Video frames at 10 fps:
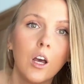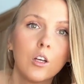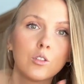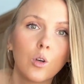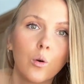
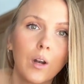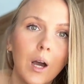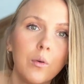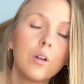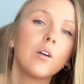So
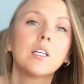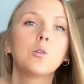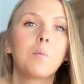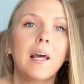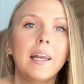now we're going
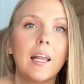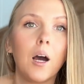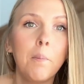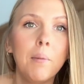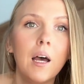to blend it
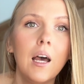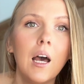up.